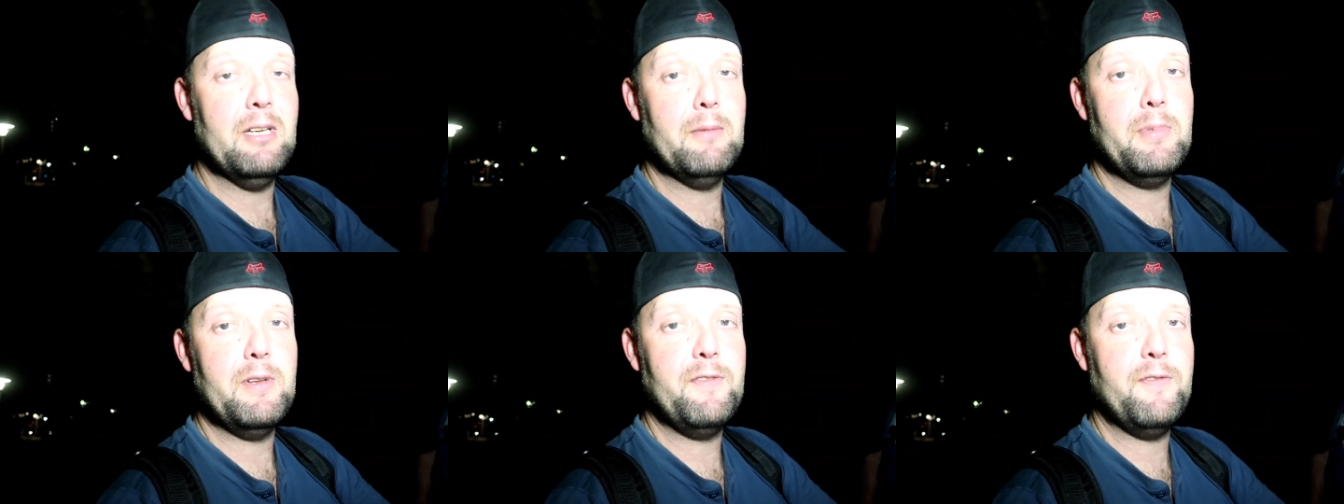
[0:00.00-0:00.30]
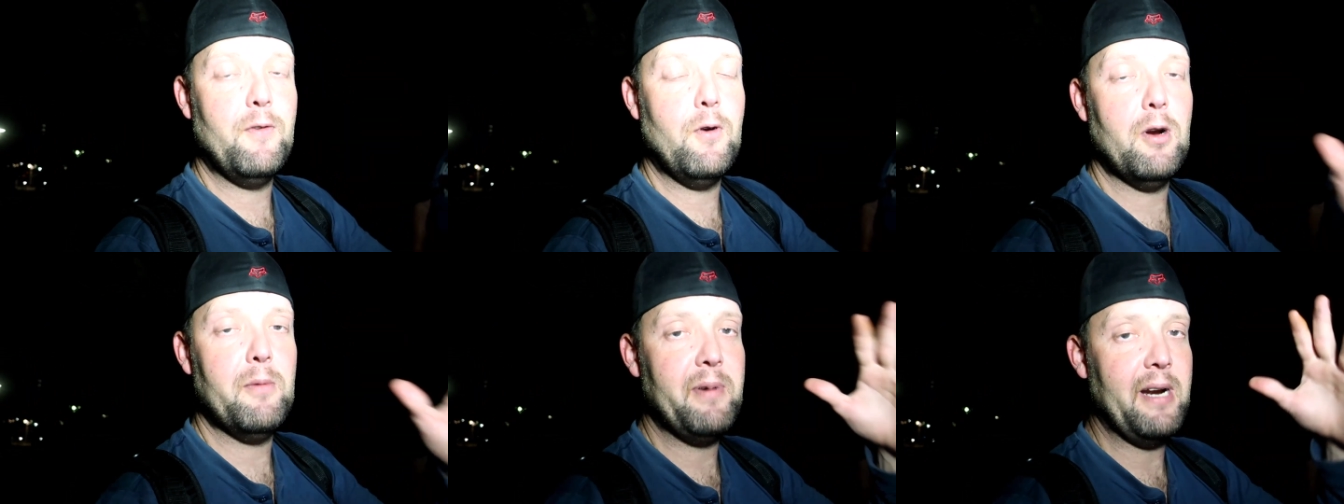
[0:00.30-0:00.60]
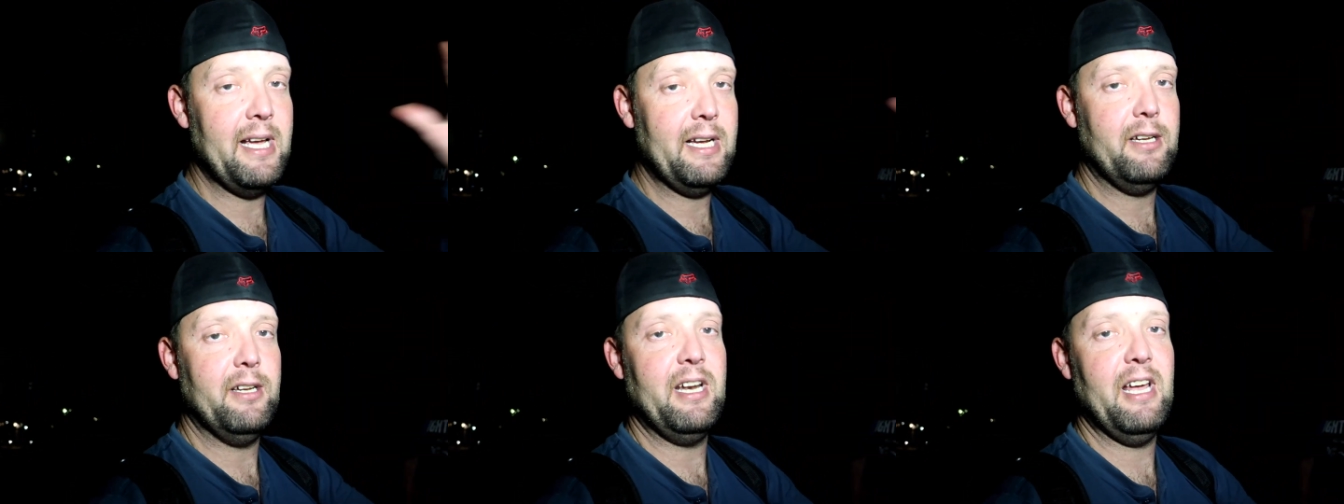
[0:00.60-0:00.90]
here before,
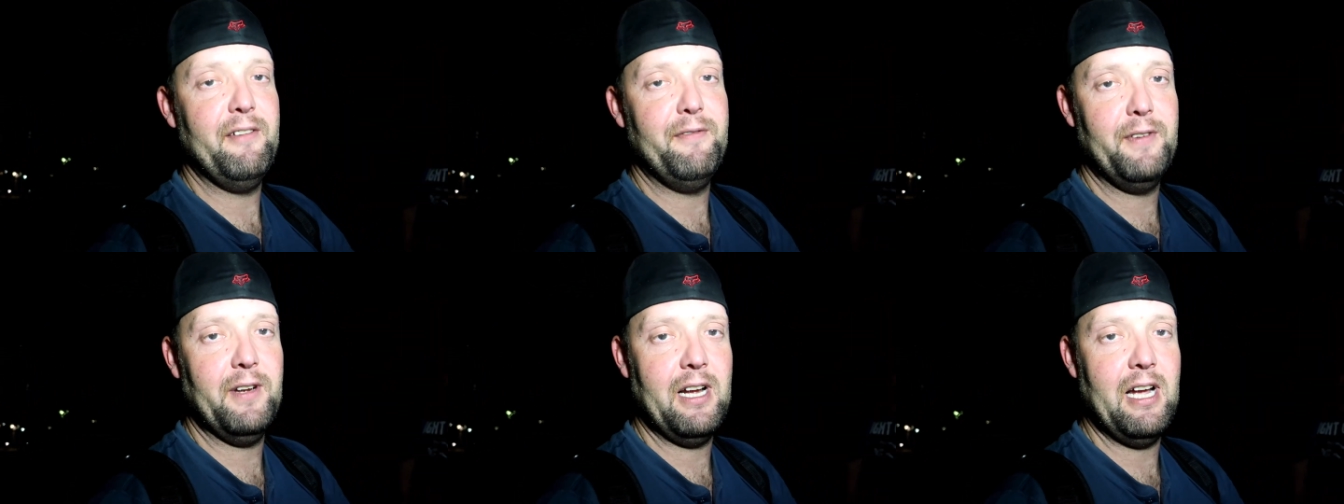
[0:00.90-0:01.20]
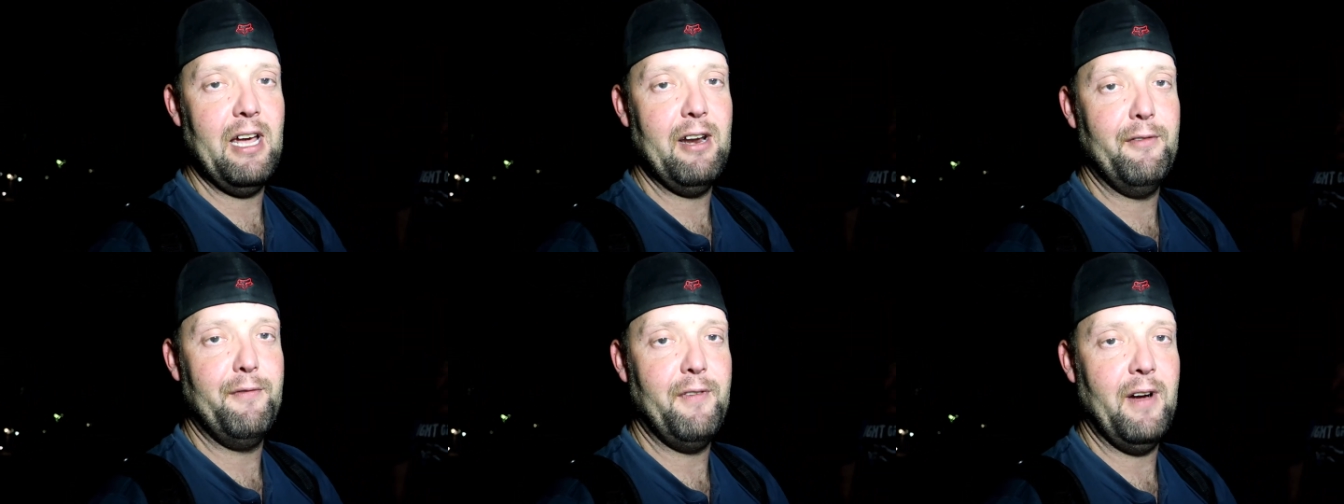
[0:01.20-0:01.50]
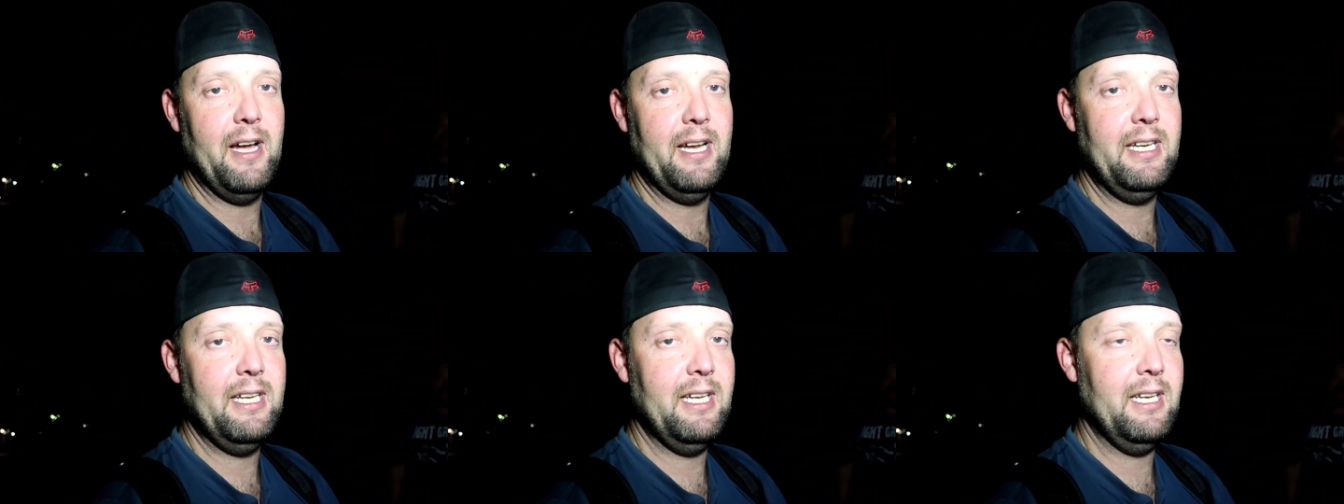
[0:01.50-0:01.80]
but I could not figure out how to
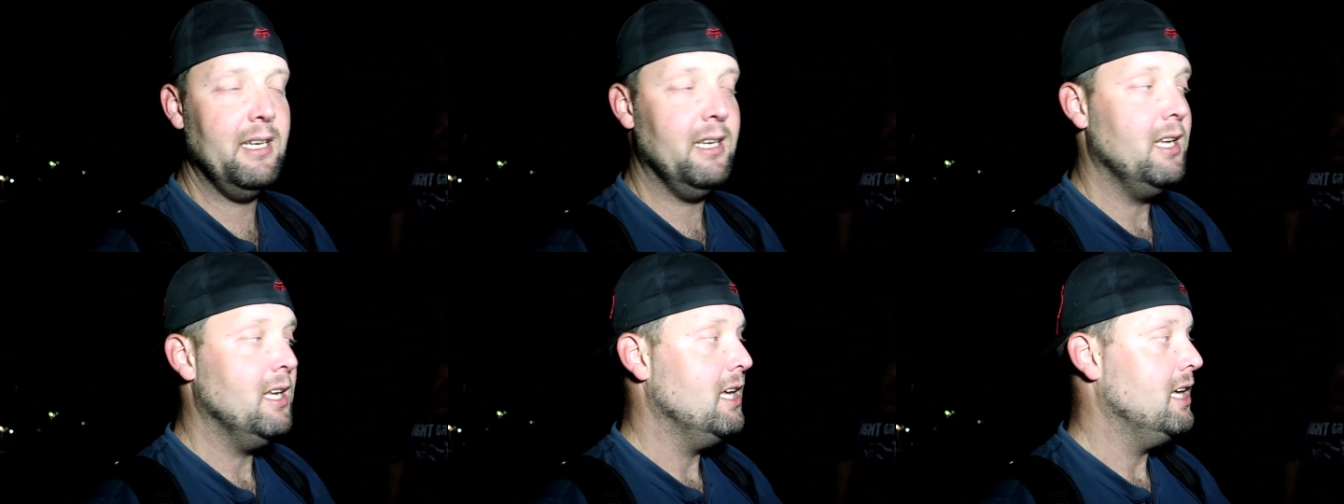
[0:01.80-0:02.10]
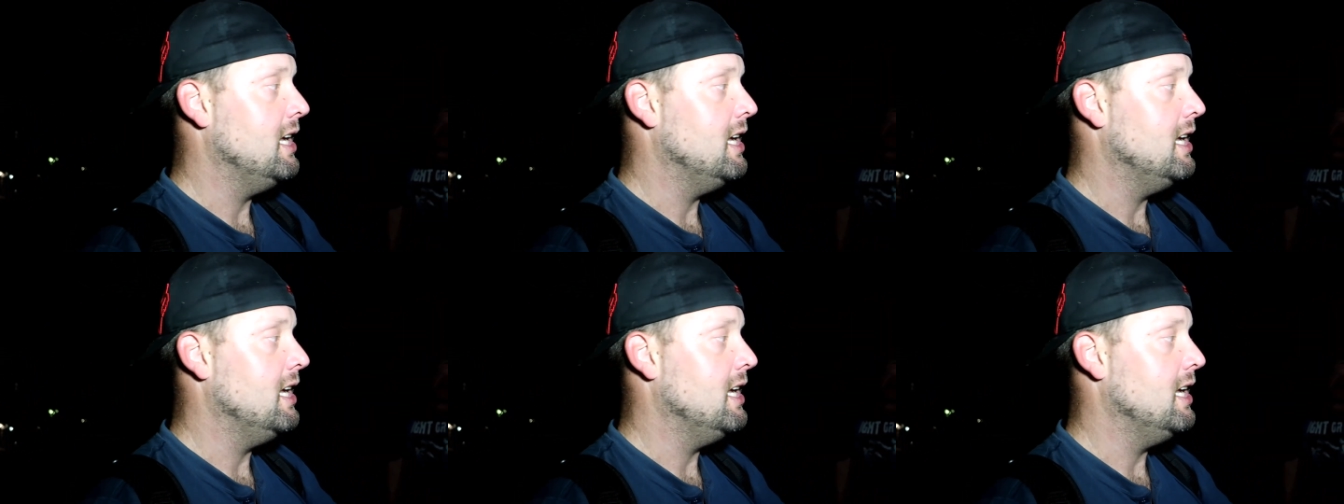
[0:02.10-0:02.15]
find it.